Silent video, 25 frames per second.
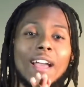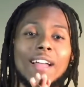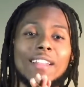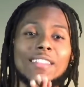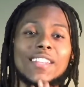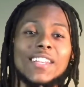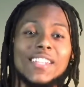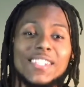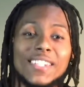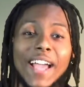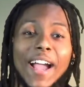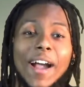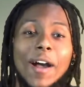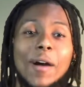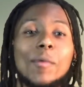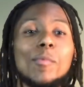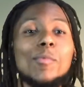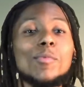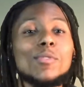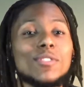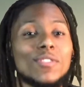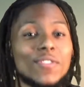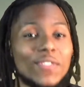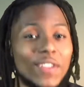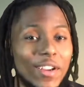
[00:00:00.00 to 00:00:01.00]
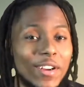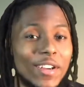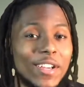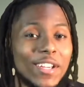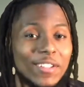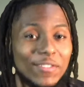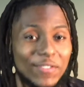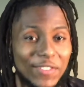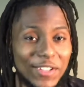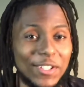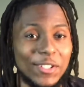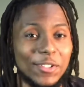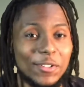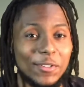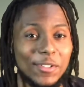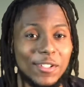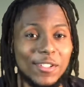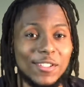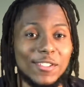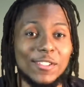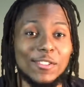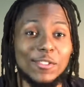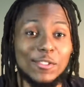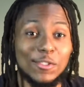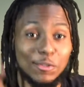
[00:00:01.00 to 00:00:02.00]
This album was very
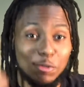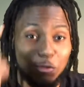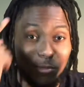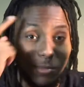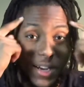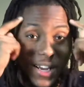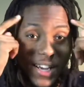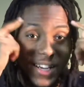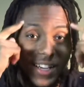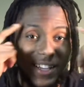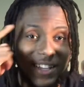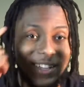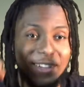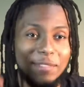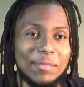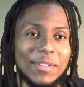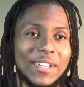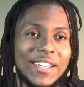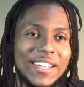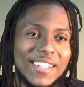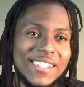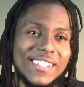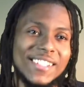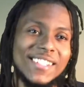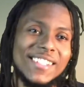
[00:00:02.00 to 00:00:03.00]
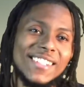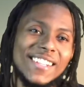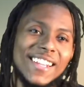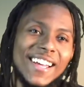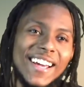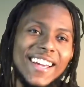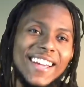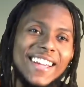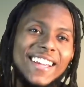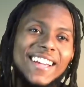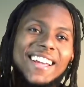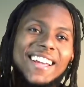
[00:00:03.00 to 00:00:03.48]
adventurous through my head because it's like